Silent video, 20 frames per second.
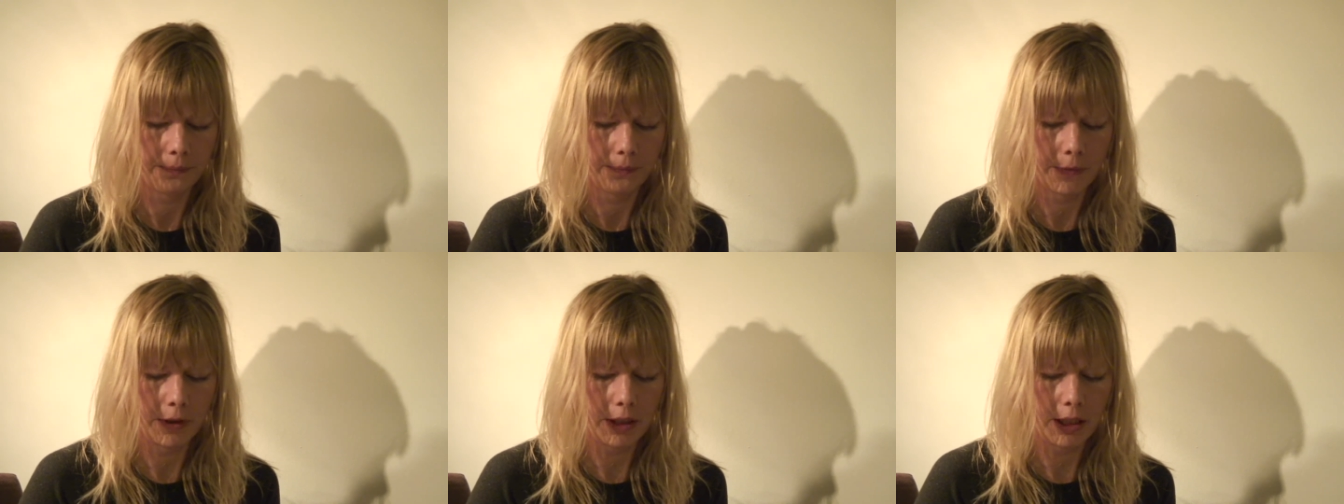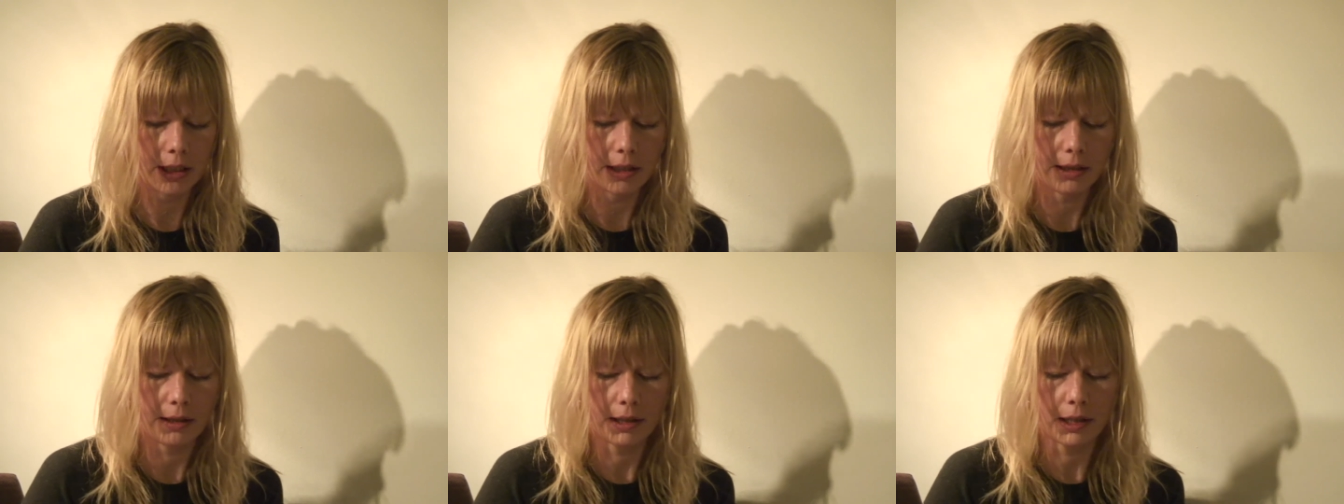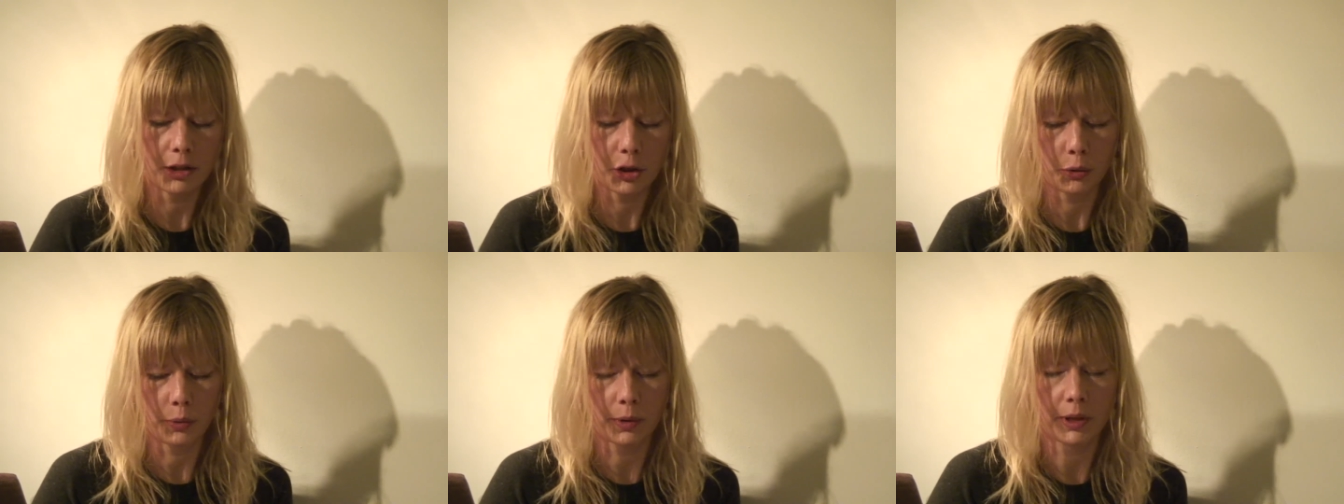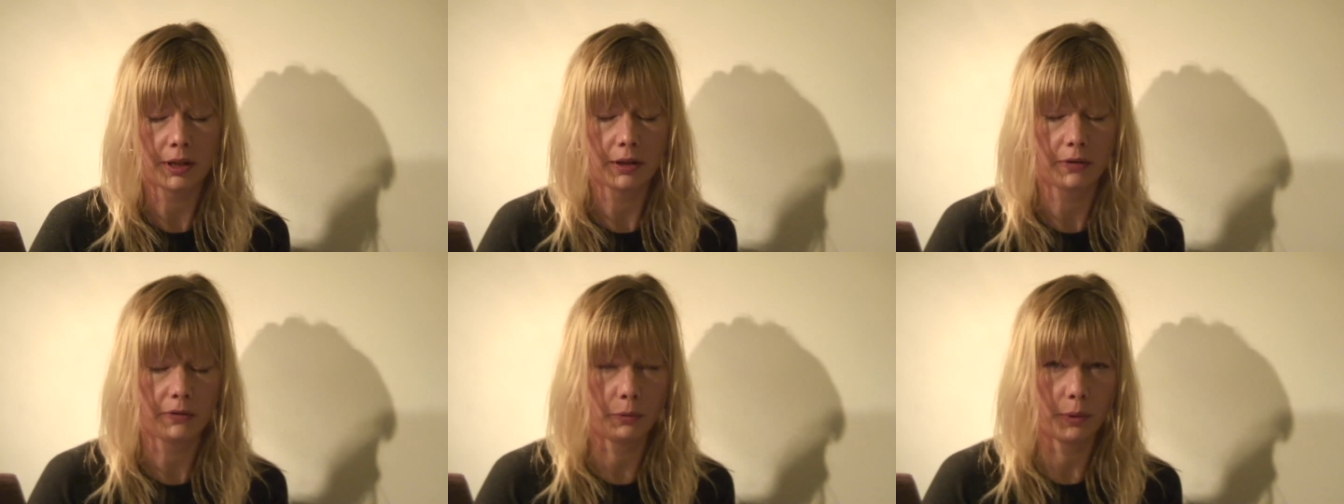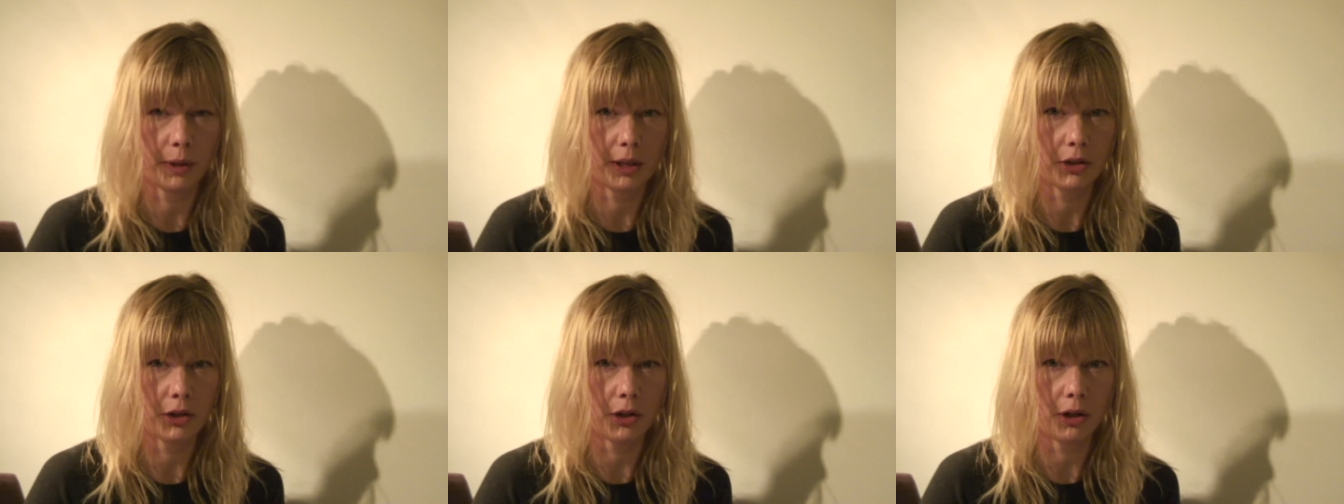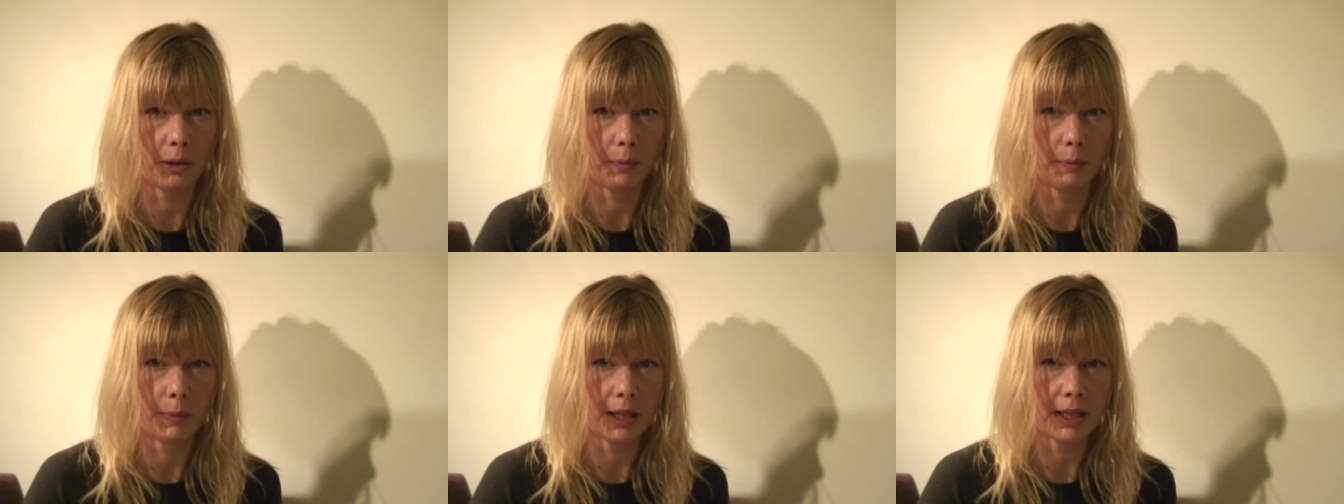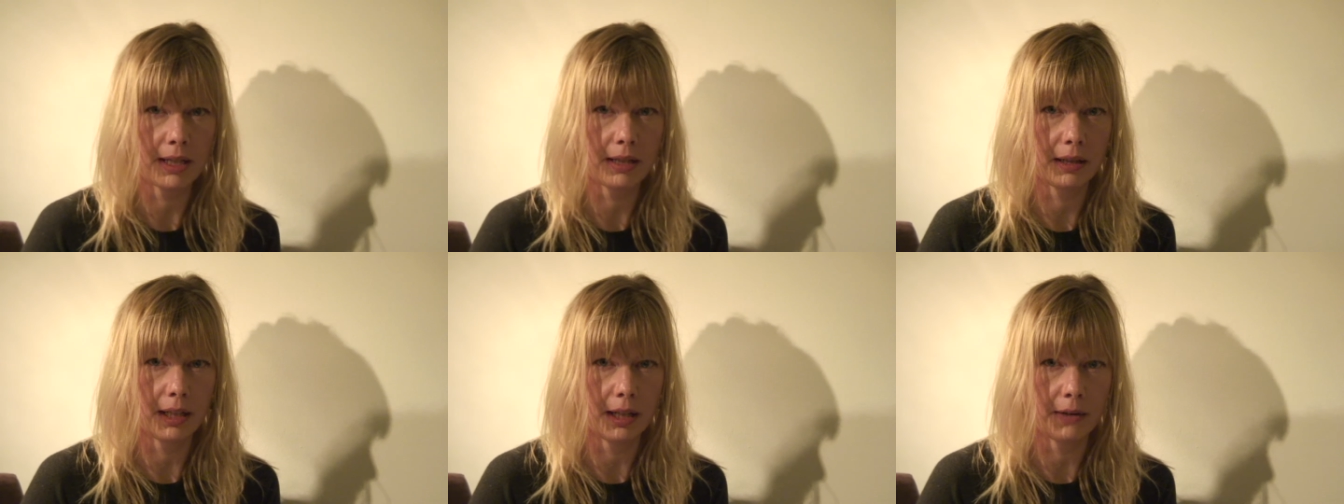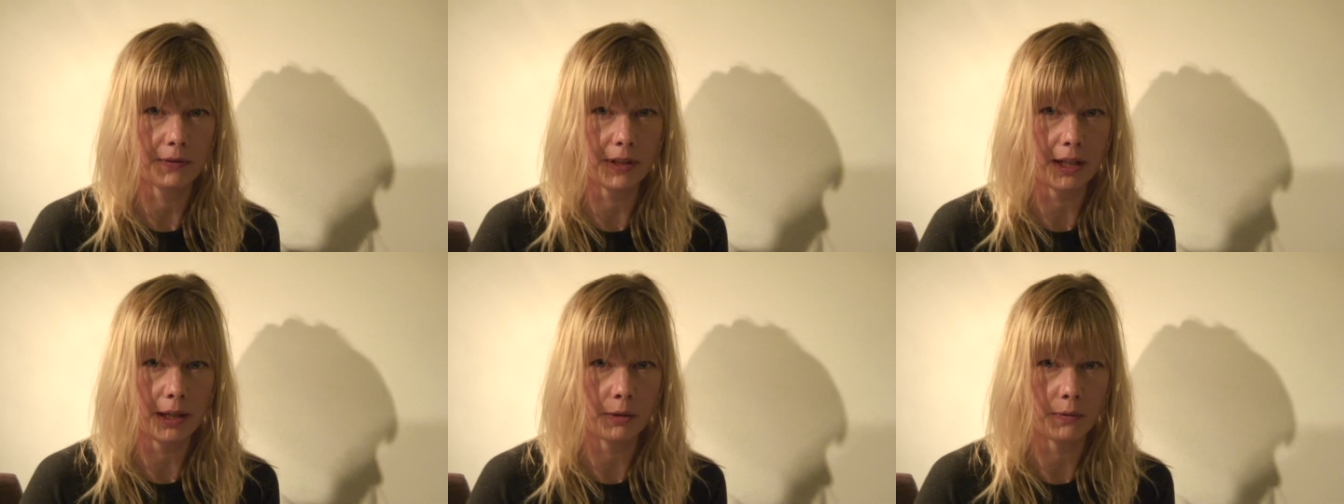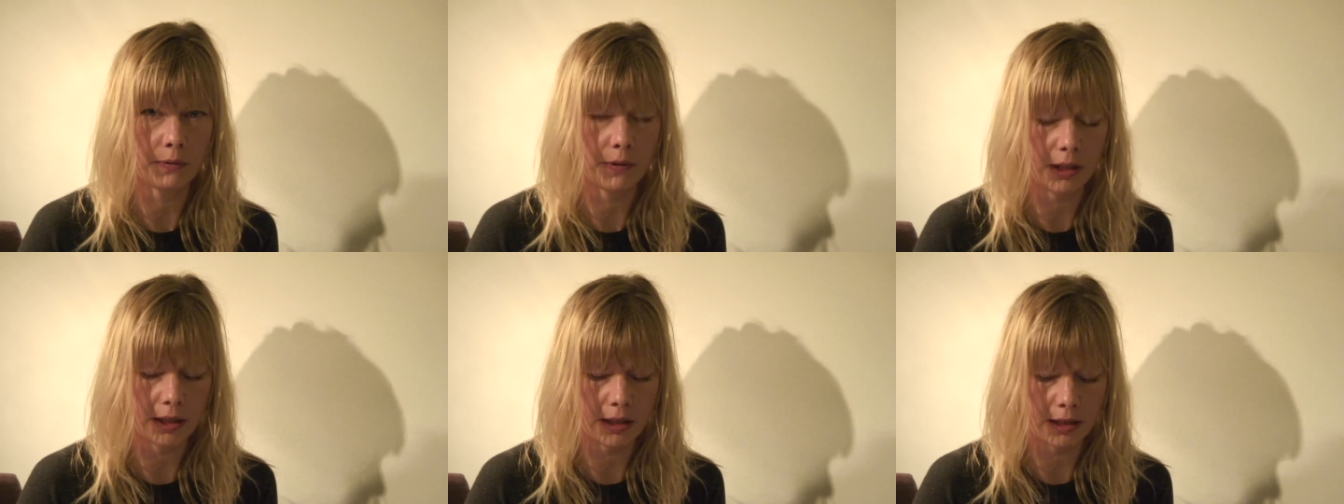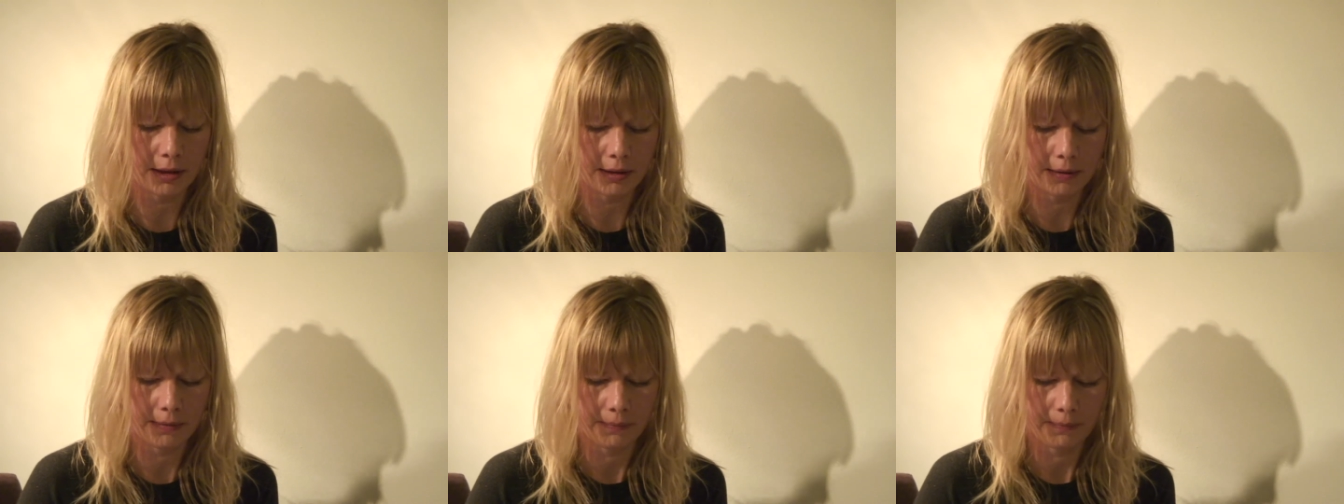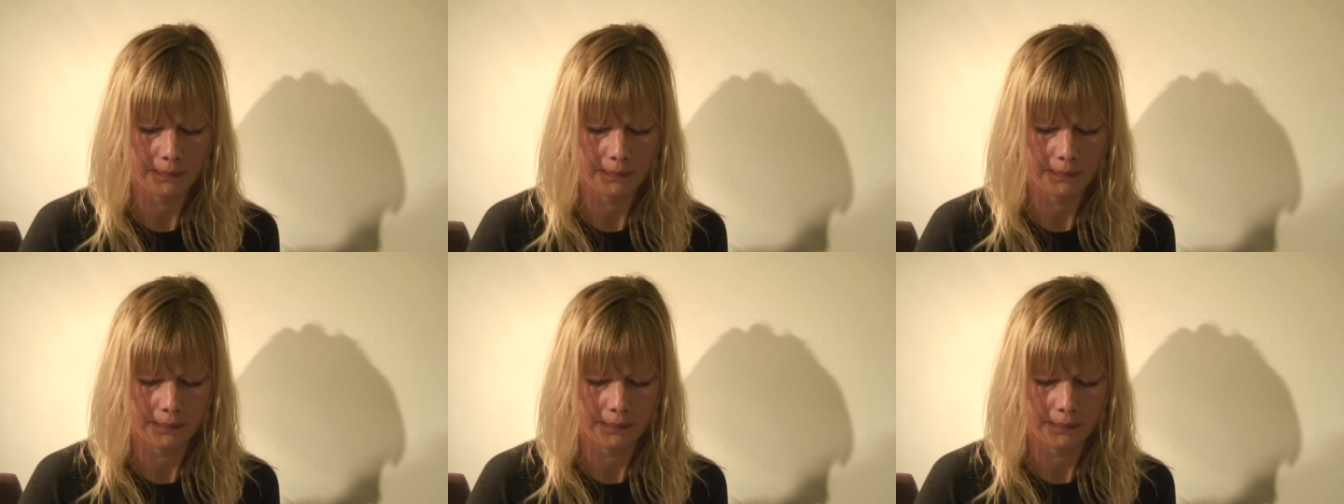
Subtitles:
the constituents of which are best left out of this.